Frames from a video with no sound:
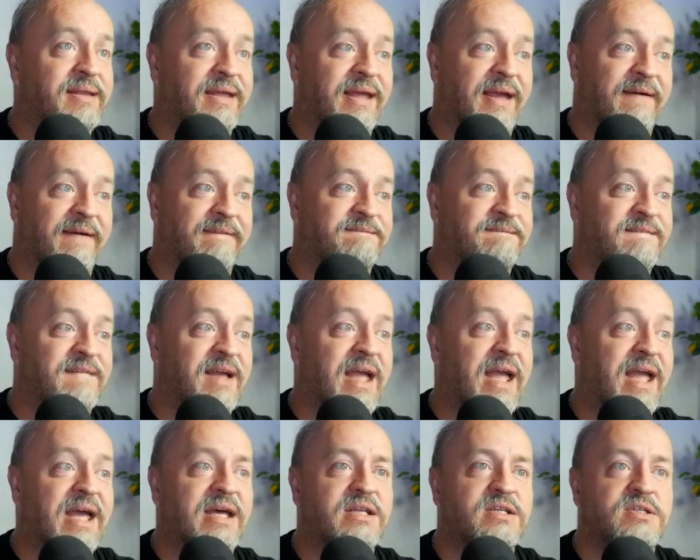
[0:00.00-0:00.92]
Yeah.
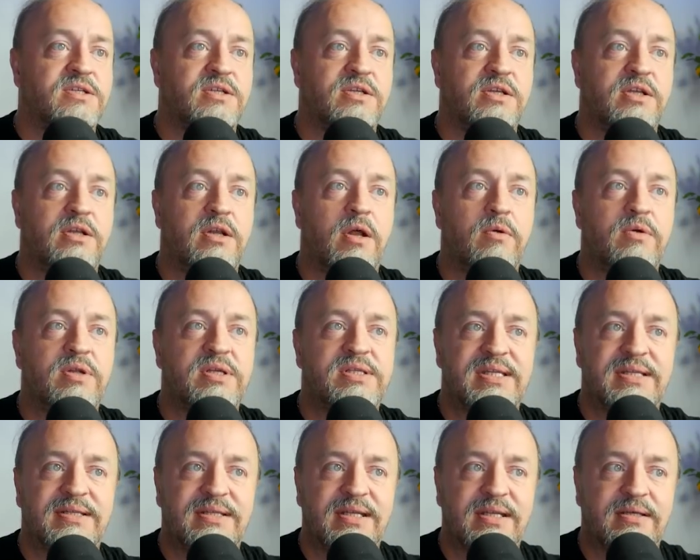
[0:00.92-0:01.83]
And you
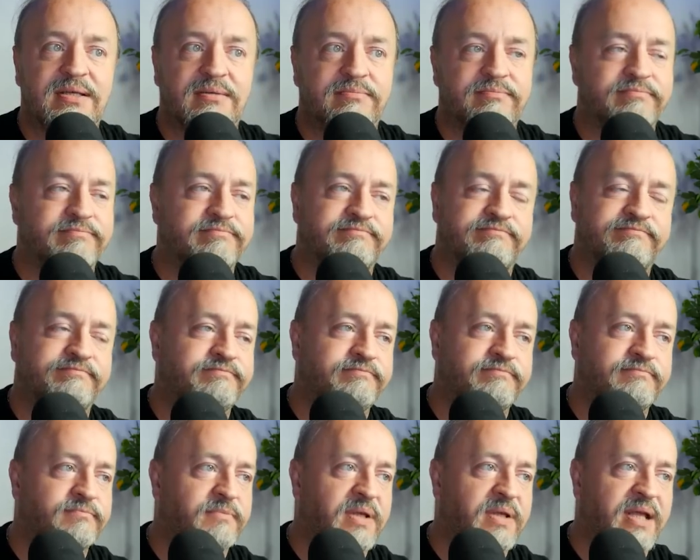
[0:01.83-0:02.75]
notice it didn't,
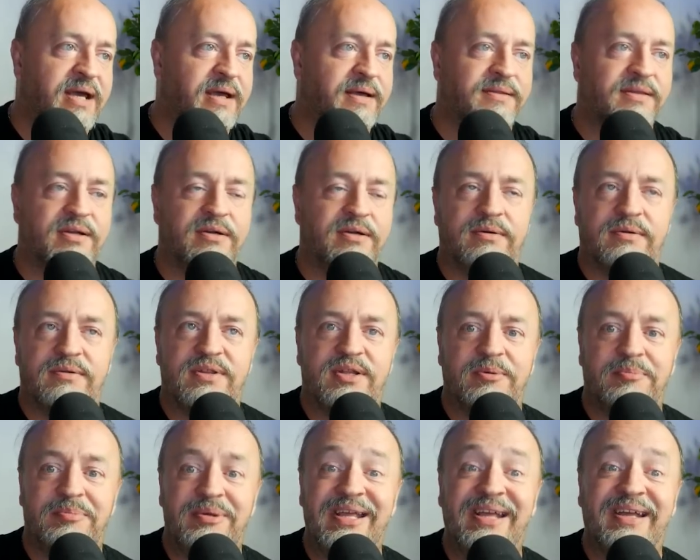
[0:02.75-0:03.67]
yeah, they're,
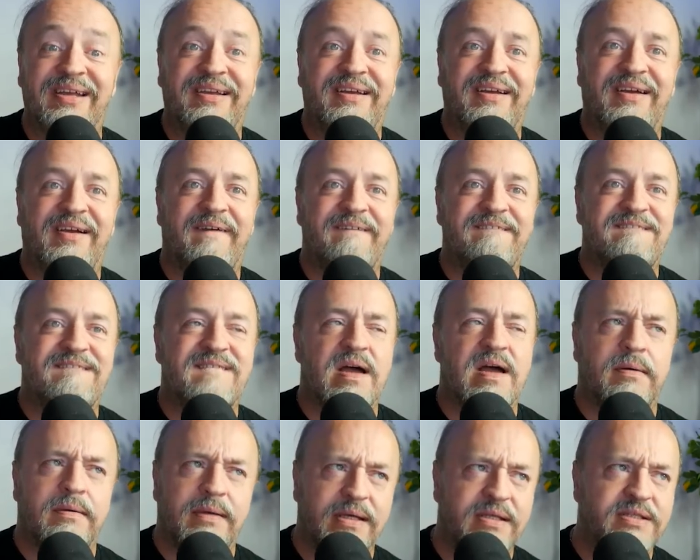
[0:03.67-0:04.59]
they're being
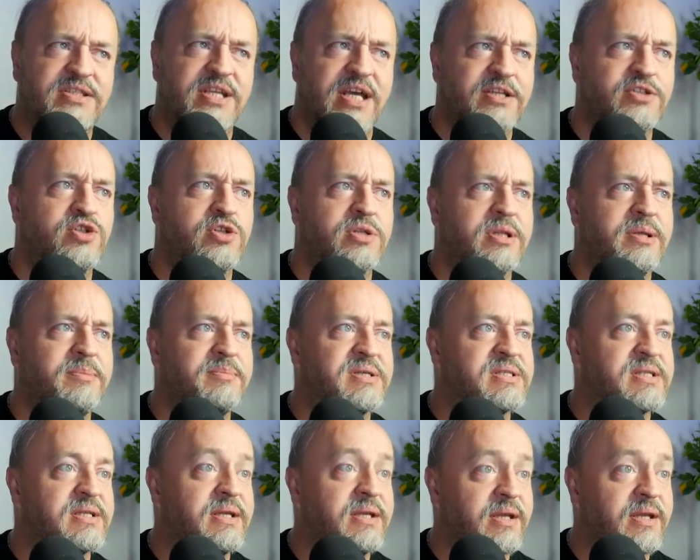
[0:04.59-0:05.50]
intentionally
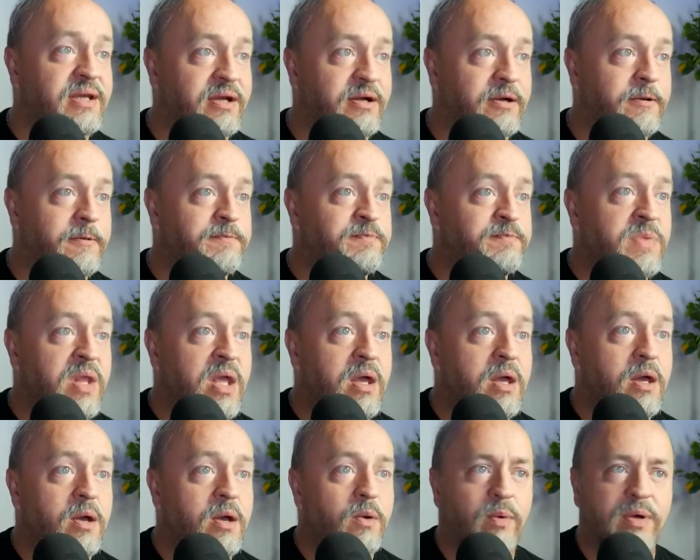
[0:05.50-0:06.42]
misleading here.
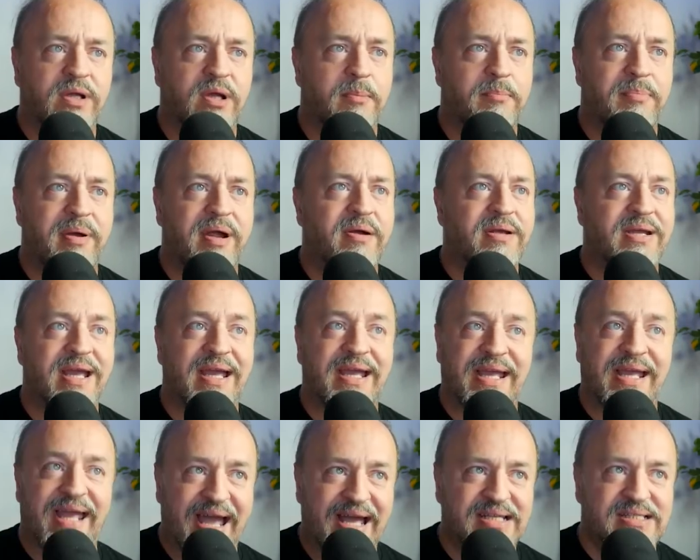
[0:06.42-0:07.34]
When comparing a
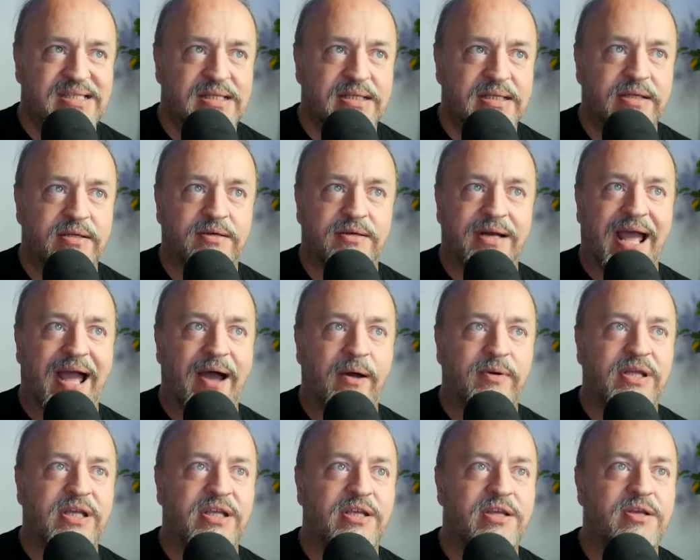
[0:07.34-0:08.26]
gas-litered
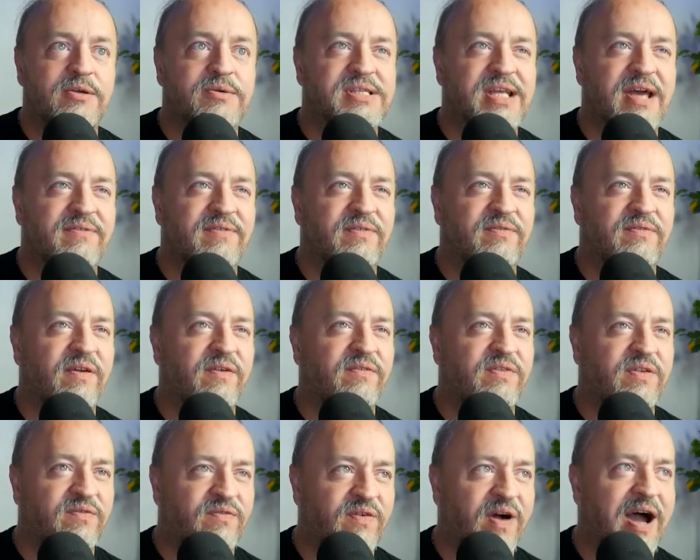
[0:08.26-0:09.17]
Audi Q seven
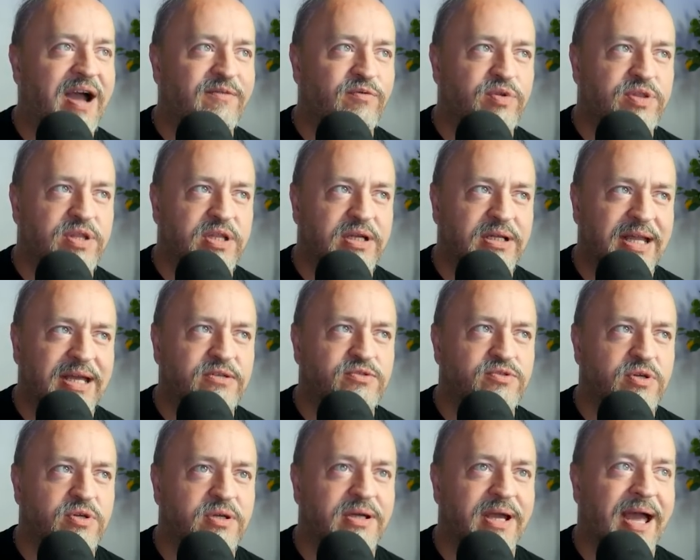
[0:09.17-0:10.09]
fifty-five with an
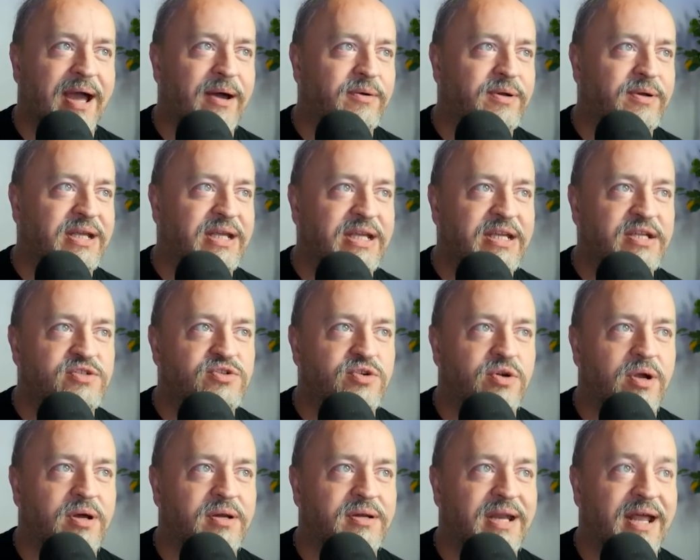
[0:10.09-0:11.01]
electric Audi
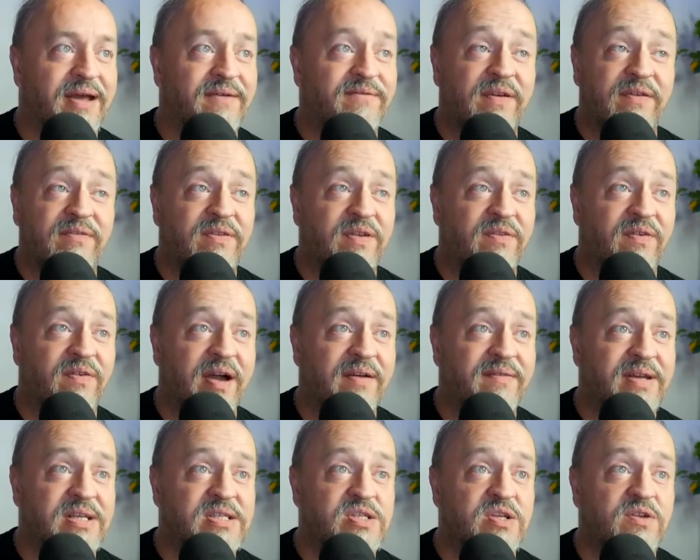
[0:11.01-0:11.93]
e-tron
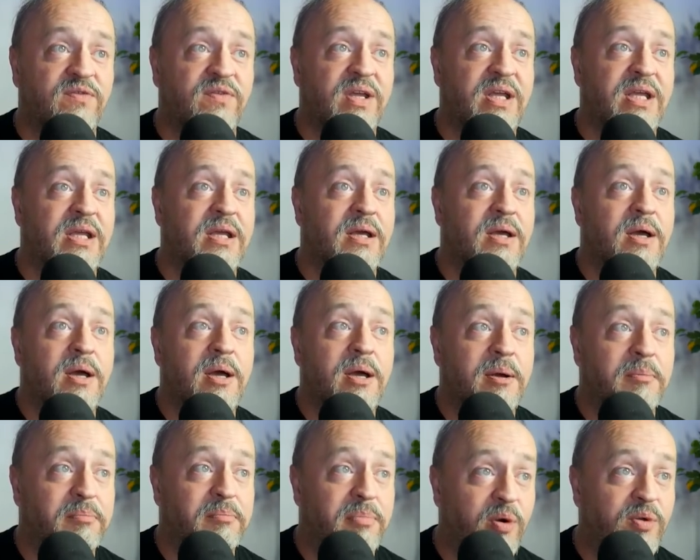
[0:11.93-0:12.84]
fifty-five S U V,
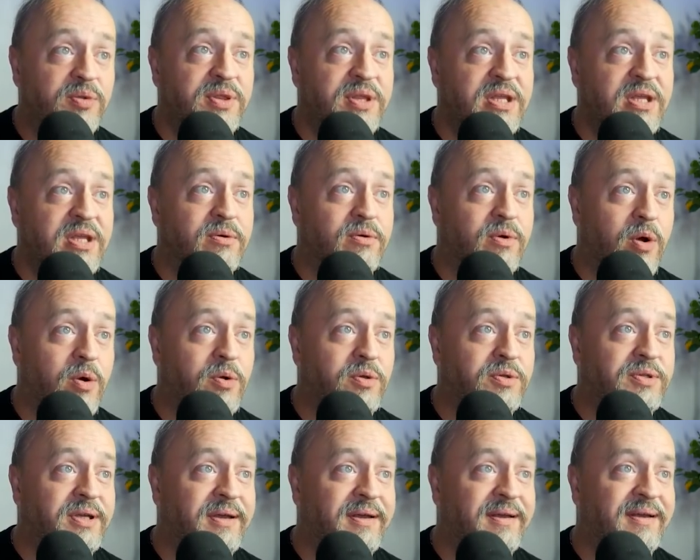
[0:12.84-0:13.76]
both a year
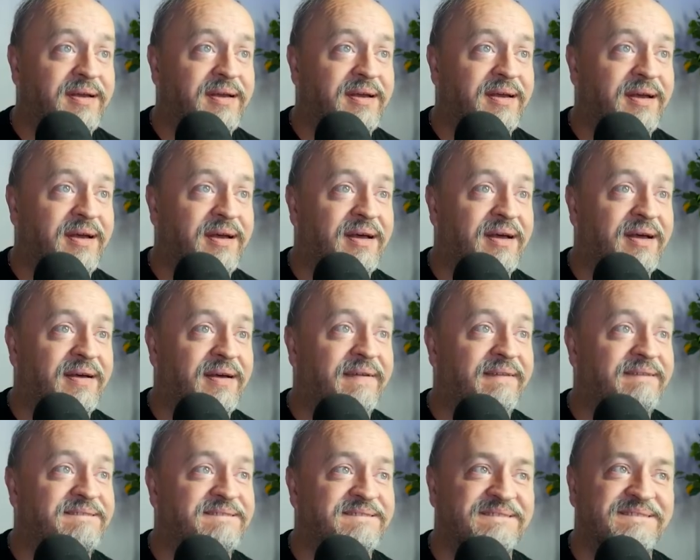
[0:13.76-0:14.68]
old, uh,